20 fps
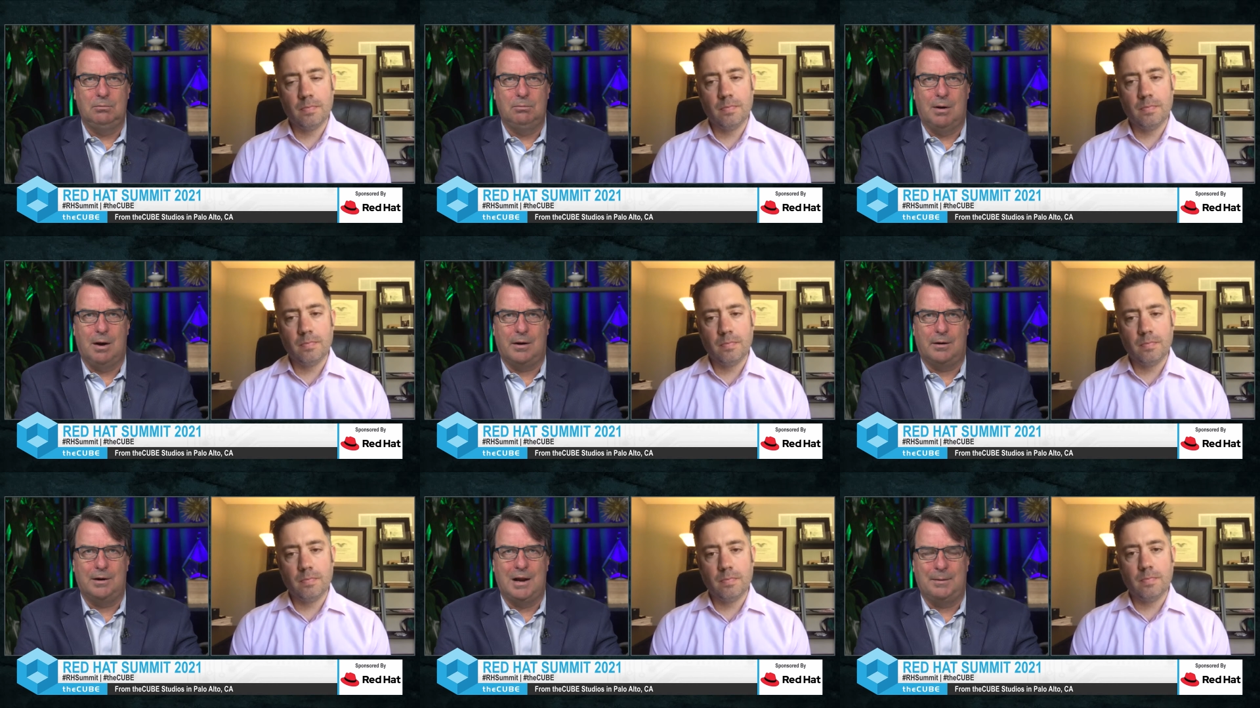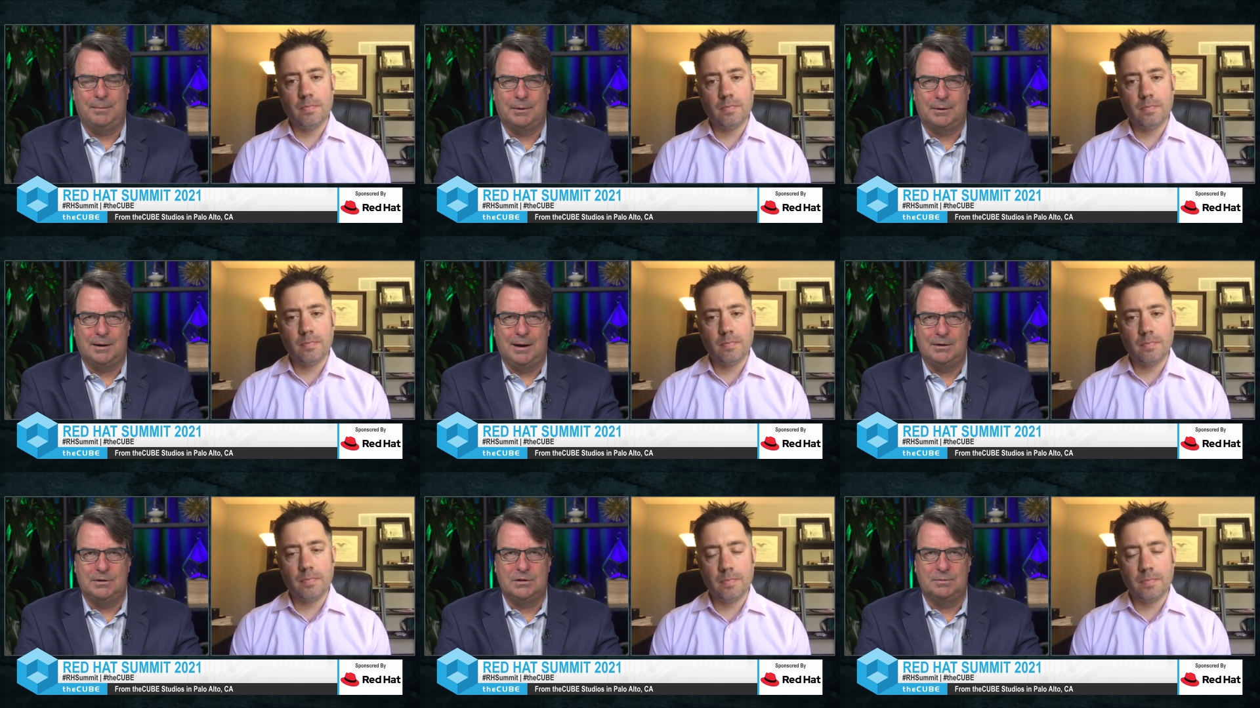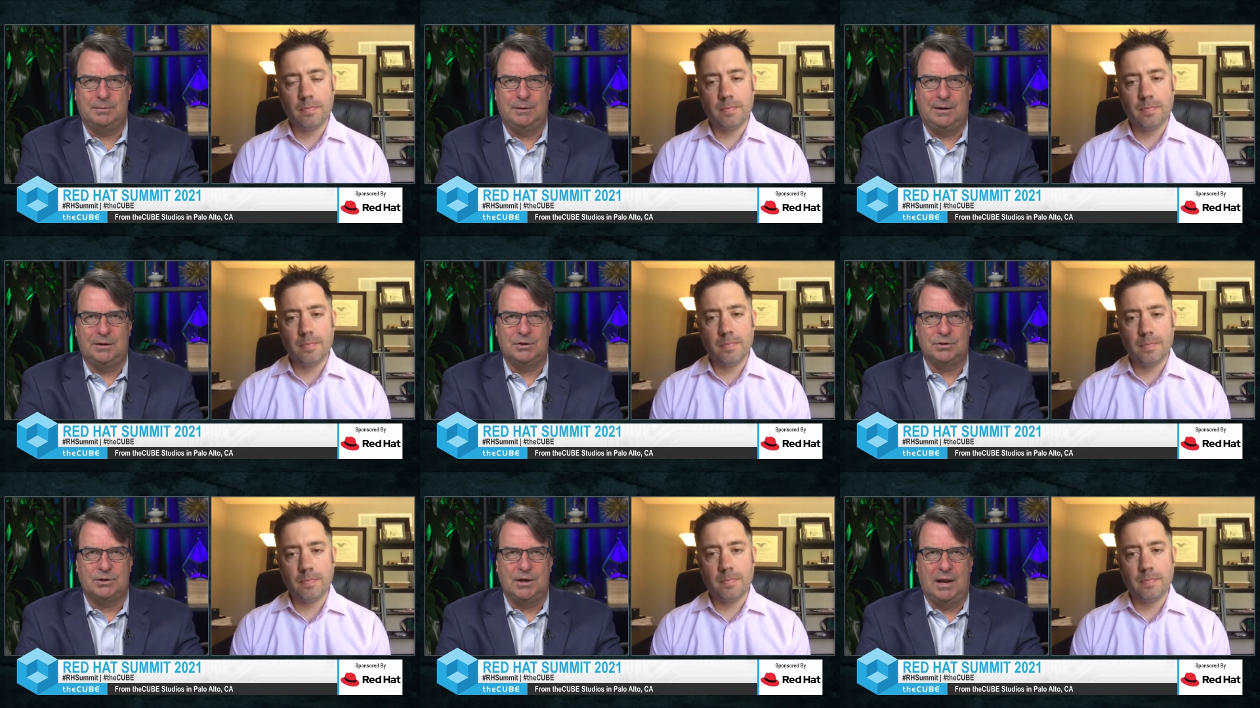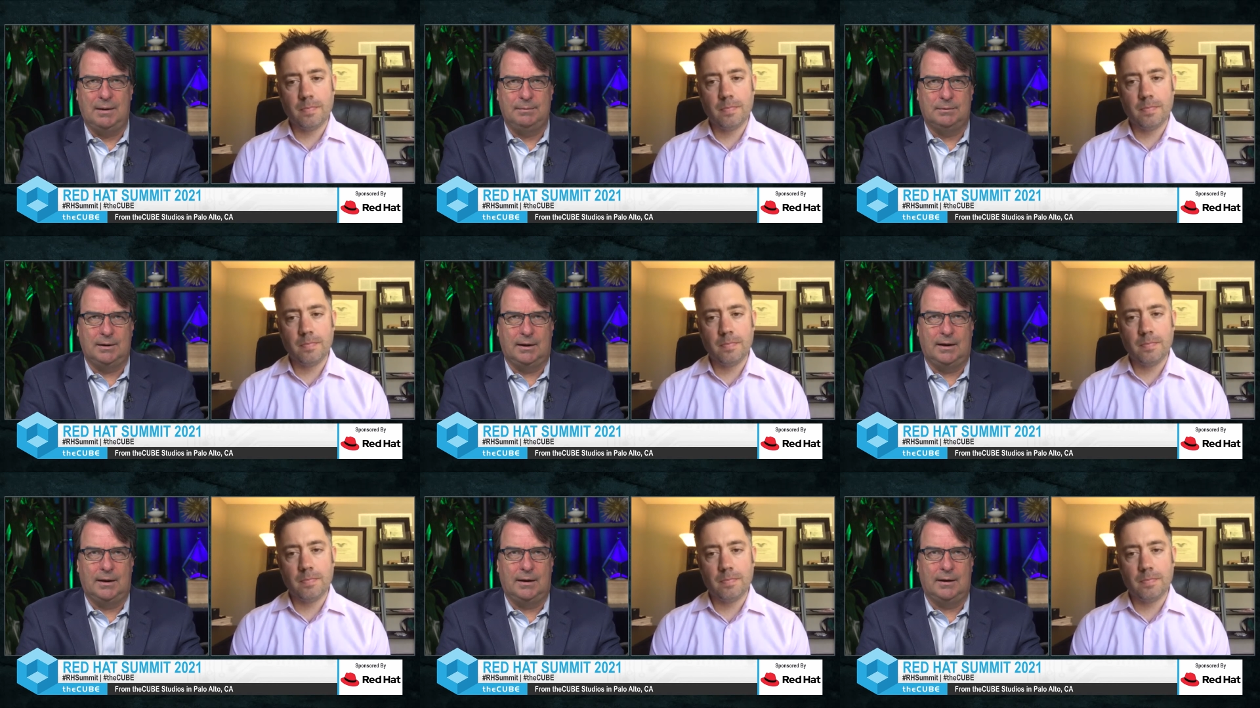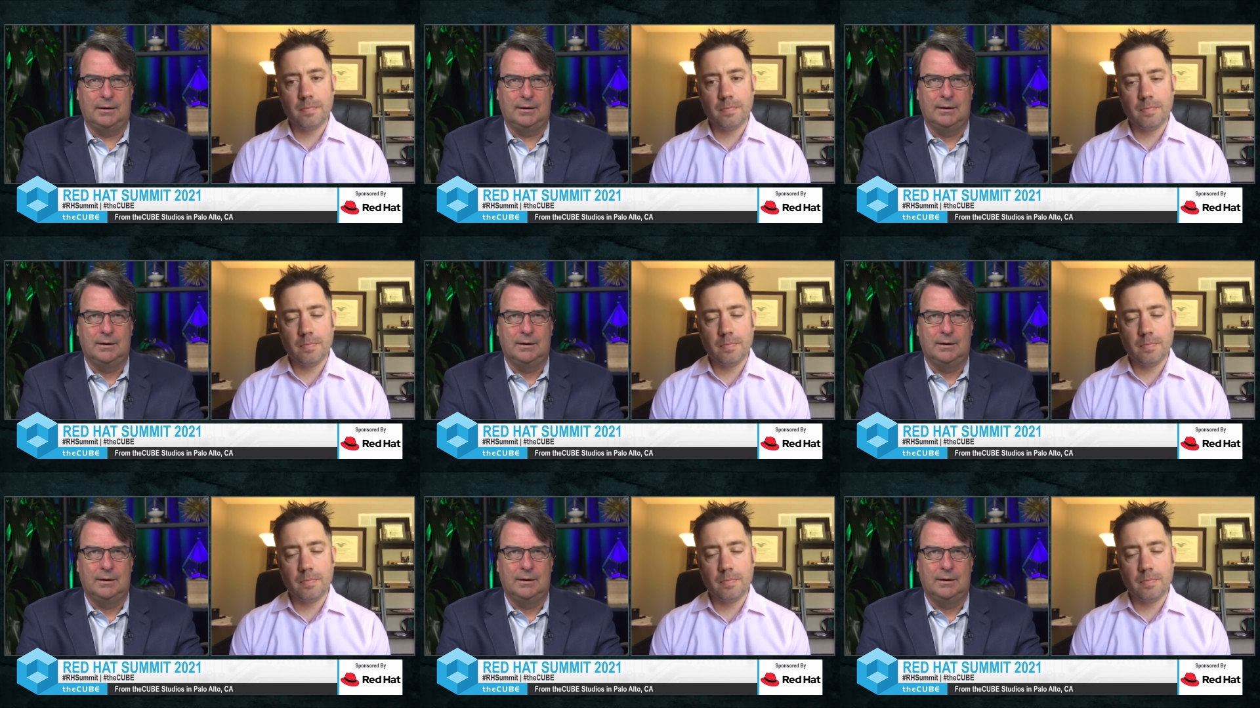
Speaker 1: modern applications being shaped in,